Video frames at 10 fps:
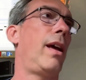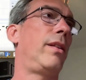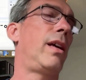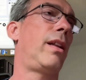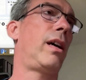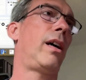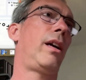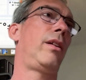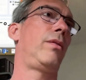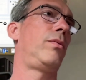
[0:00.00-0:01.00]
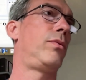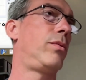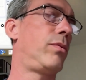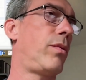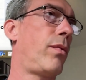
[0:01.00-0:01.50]
and then I
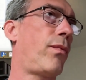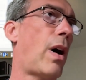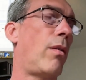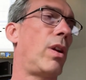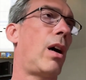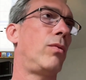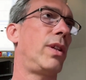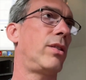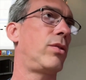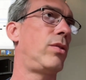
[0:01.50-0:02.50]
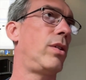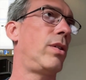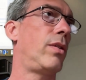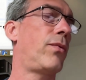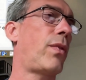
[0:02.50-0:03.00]
found out that
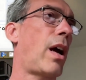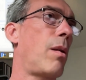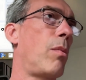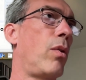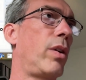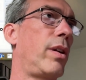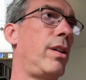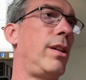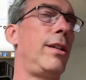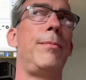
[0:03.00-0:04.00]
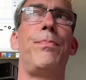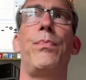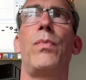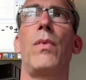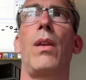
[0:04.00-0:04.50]
the FireMonkey
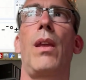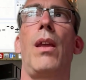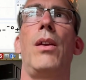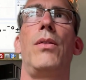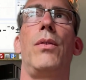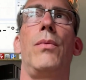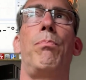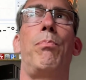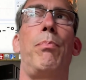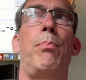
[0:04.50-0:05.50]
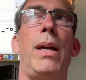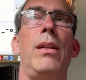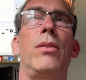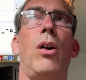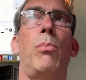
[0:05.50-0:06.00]

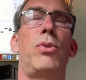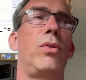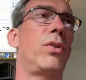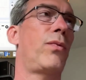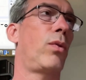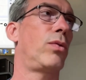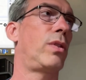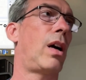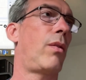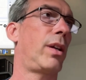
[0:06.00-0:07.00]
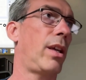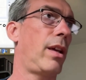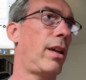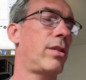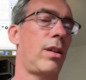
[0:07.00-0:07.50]
paint options for
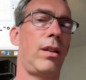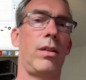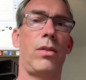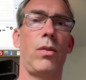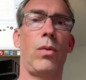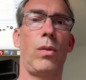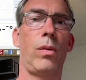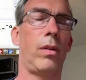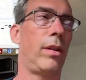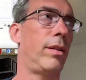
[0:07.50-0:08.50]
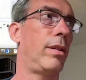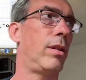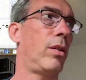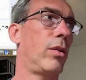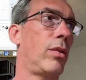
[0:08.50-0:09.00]
DirectX and all
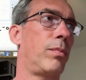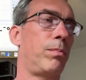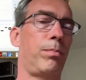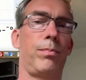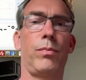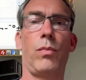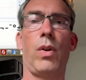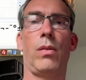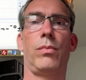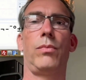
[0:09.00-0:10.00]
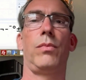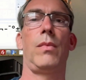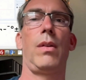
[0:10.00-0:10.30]
other, well,